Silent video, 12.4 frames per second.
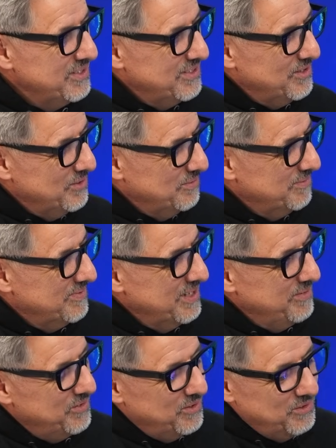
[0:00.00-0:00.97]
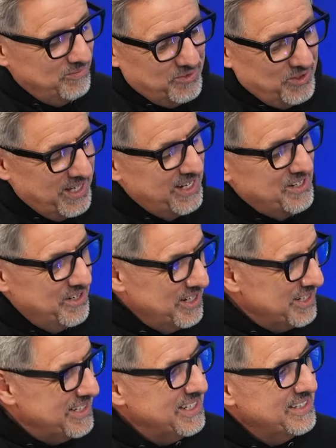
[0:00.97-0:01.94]
So if you look at it on
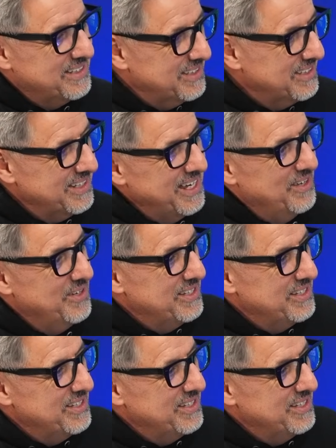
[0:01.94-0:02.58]
a disc scale,